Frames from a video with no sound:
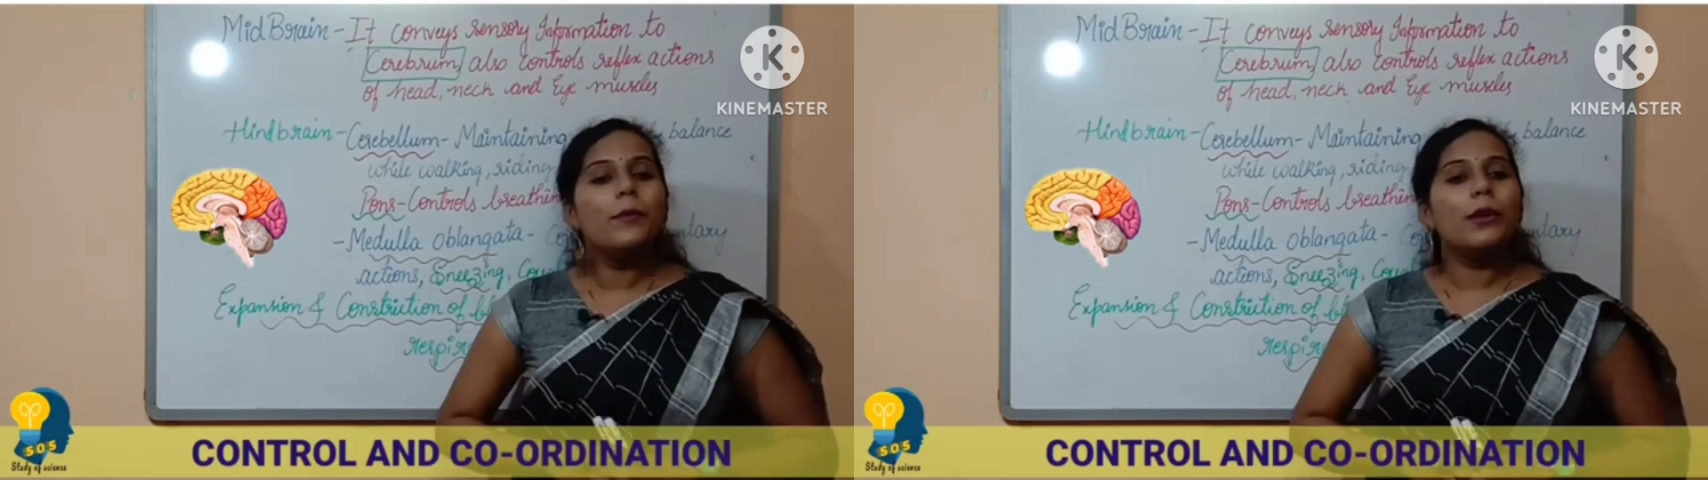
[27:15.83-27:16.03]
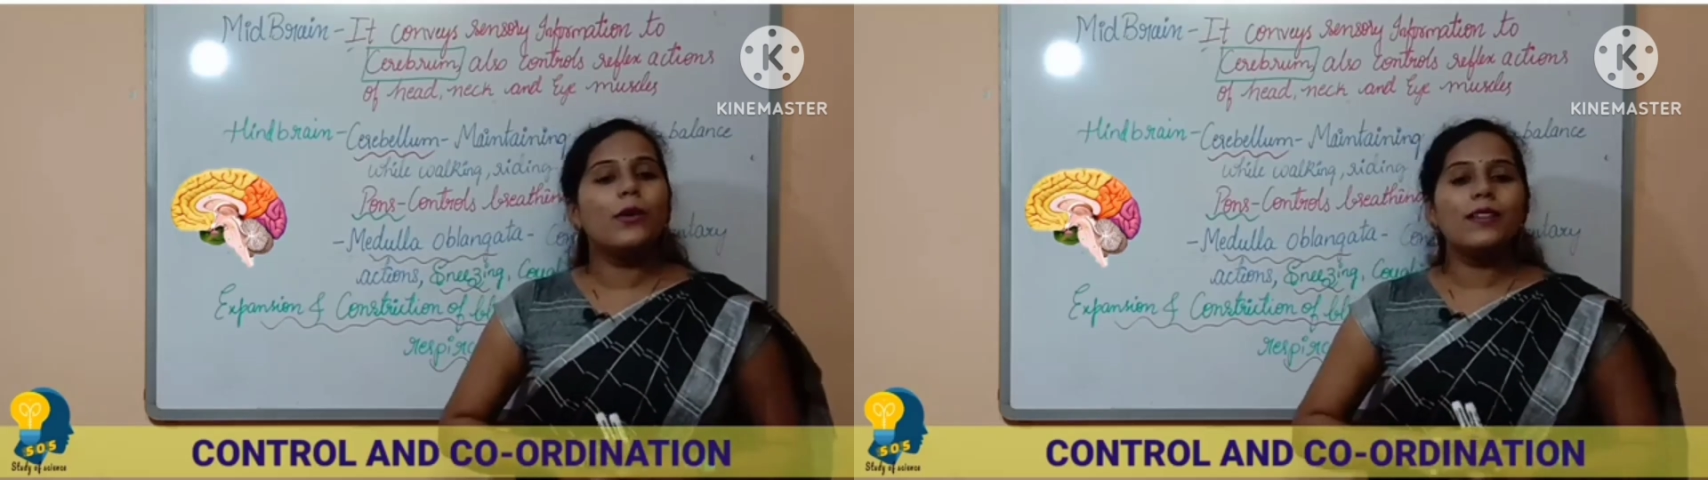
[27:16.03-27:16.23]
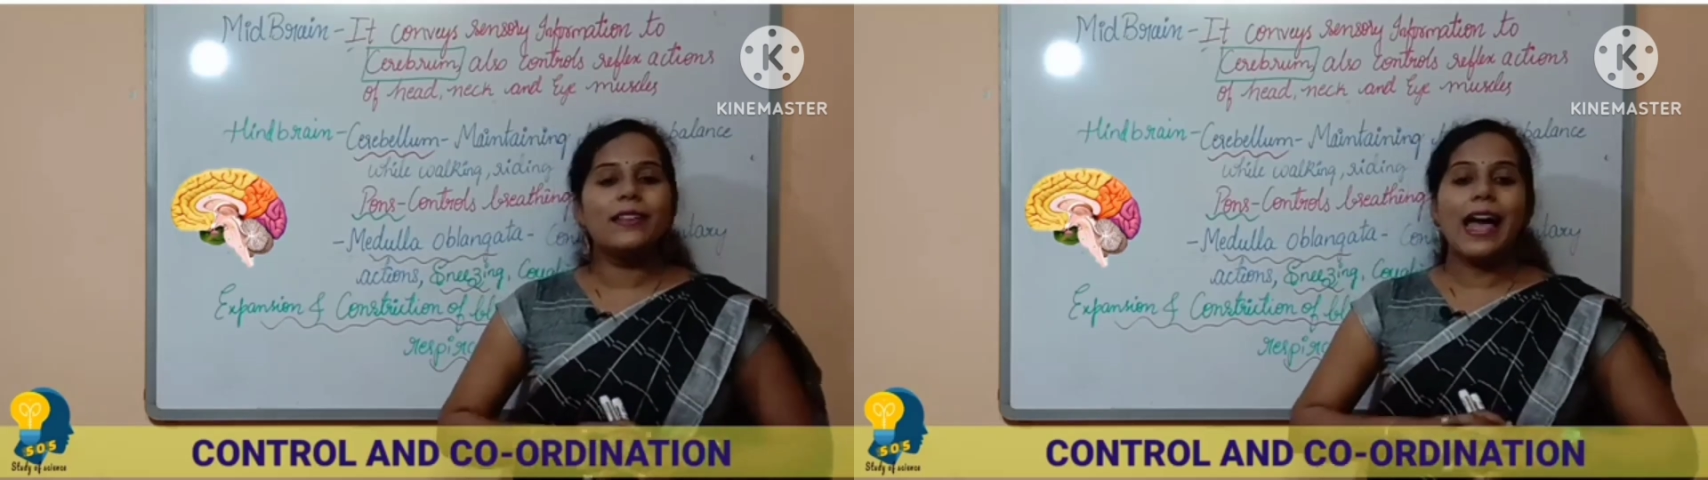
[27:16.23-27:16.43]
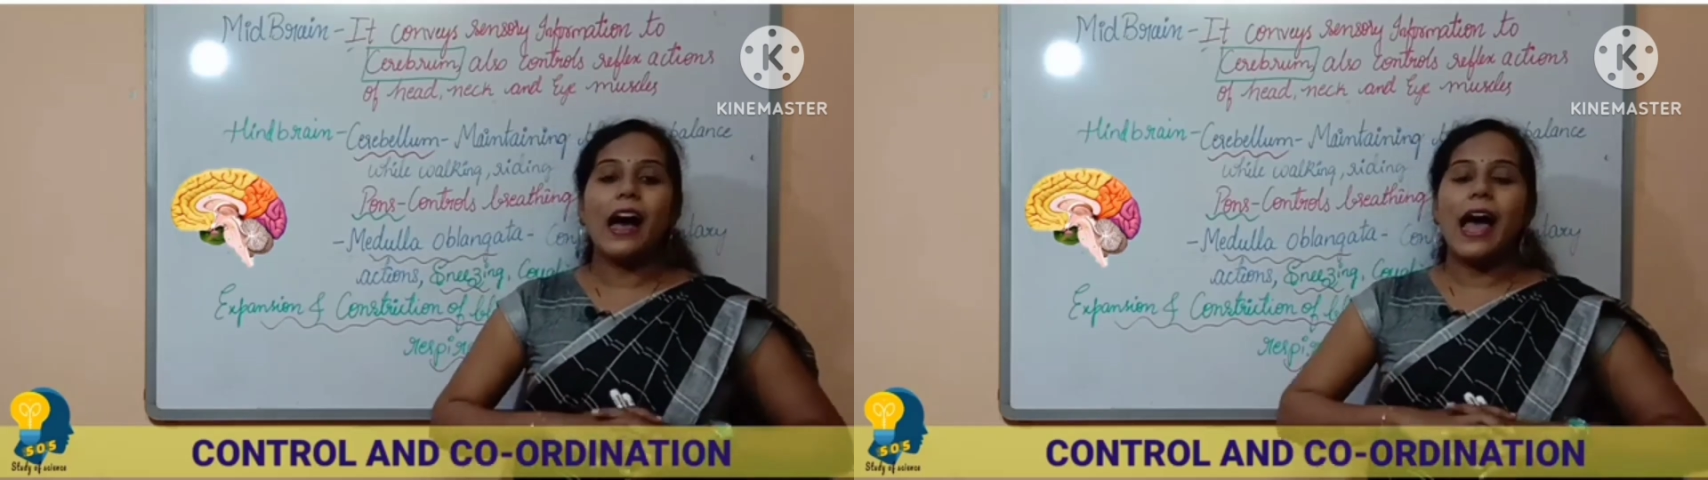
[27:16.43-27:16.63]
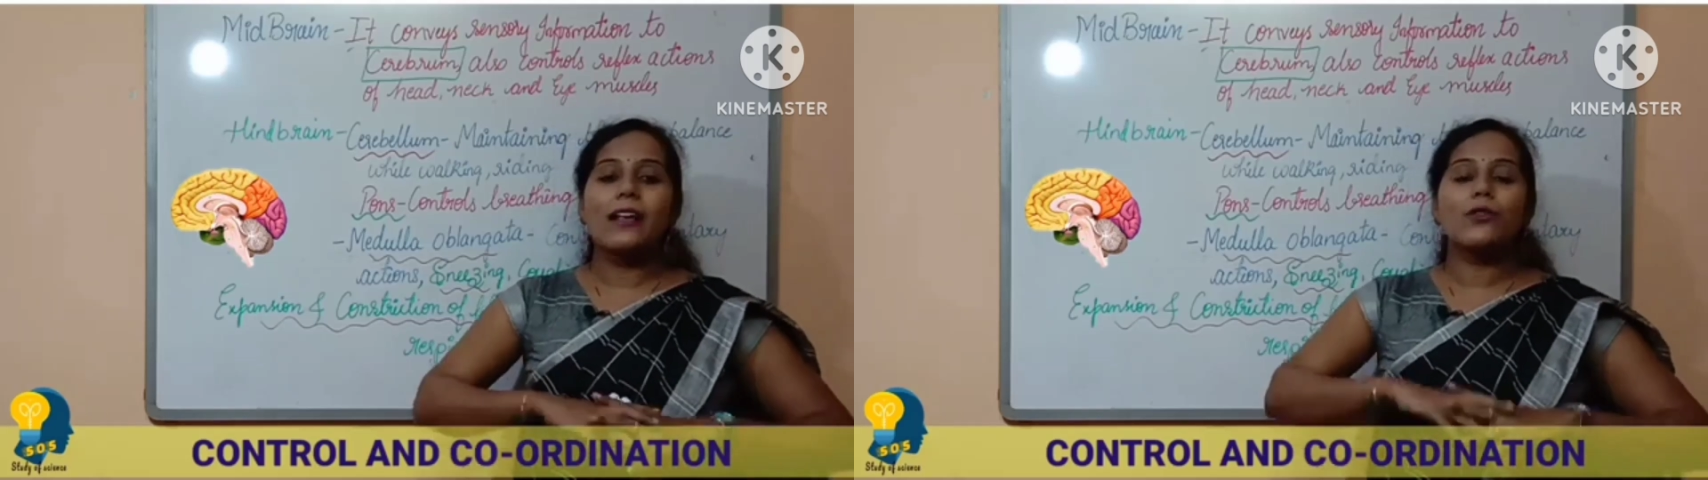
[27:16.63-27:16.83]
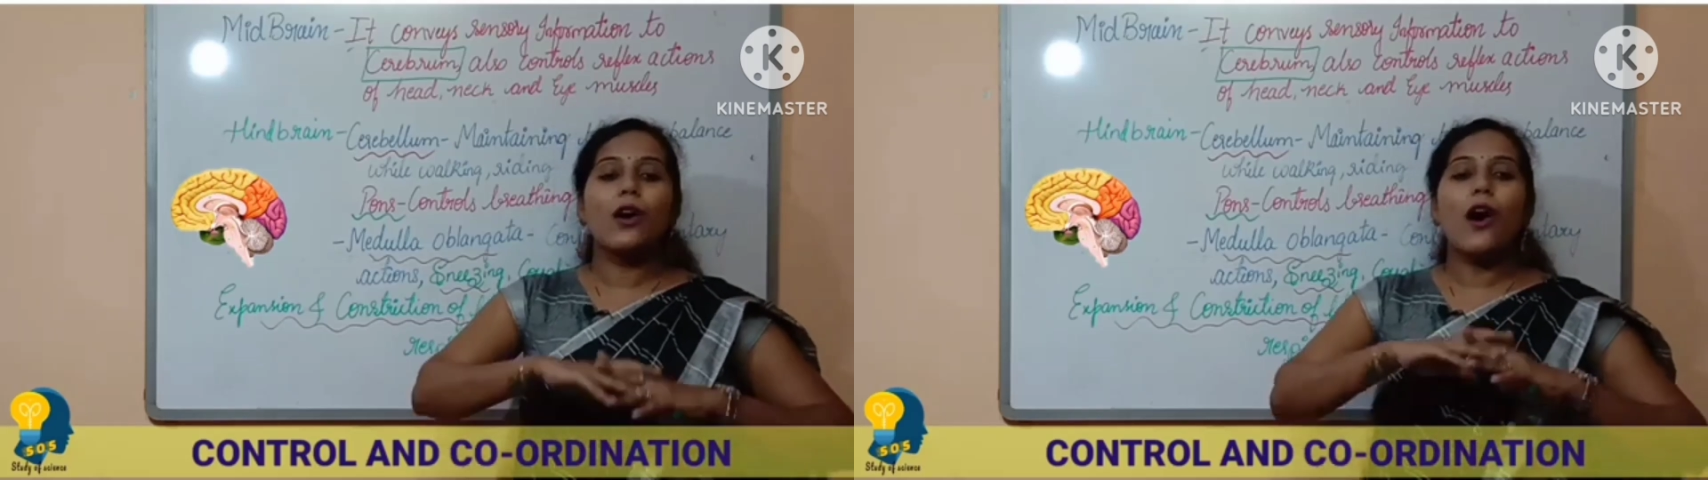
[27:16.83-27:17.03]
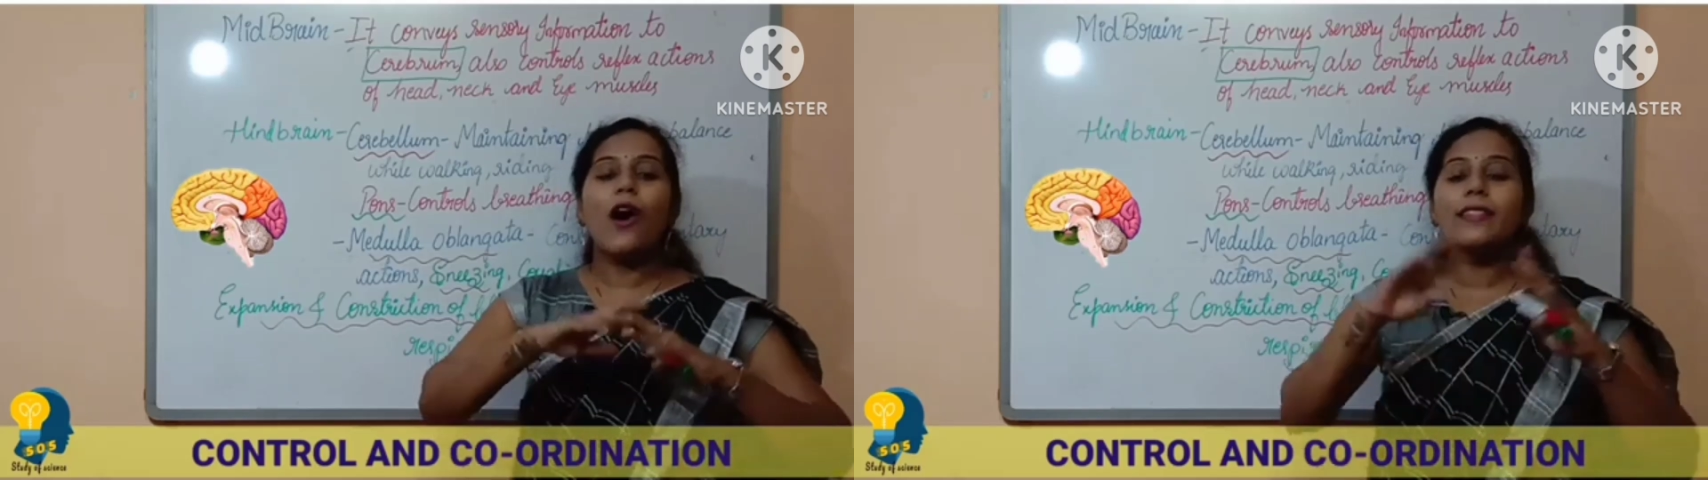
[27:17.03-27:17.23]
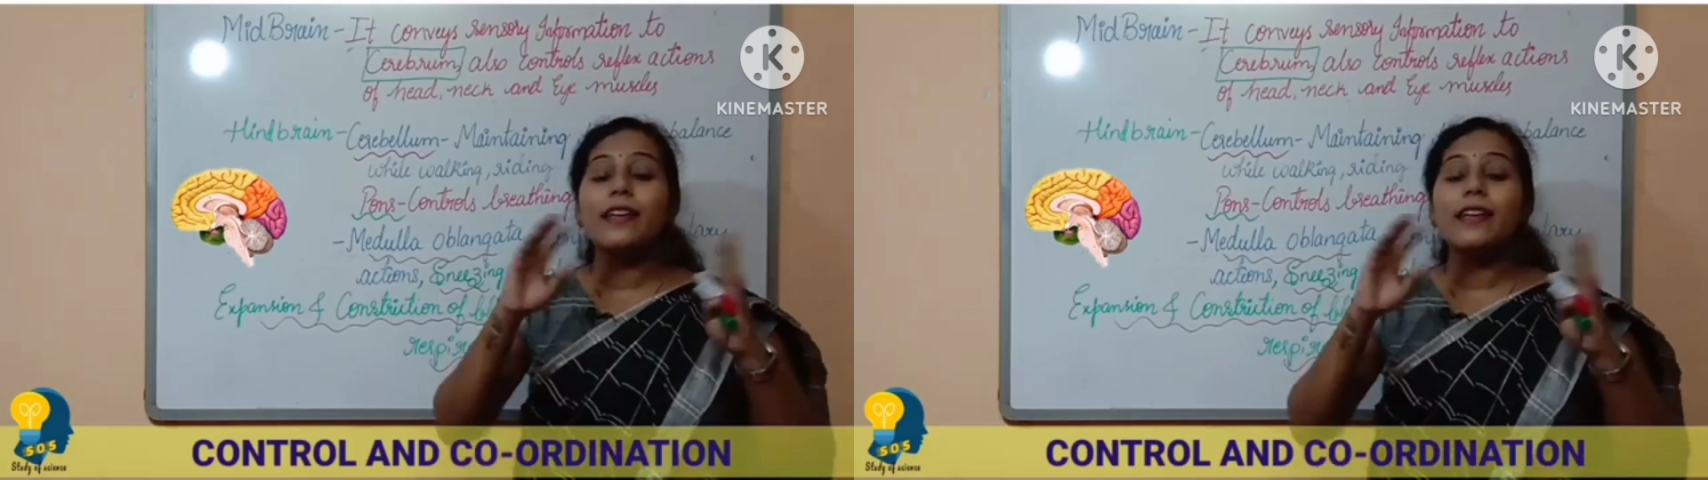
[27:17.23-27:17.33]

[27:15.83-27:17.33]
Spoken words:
because as all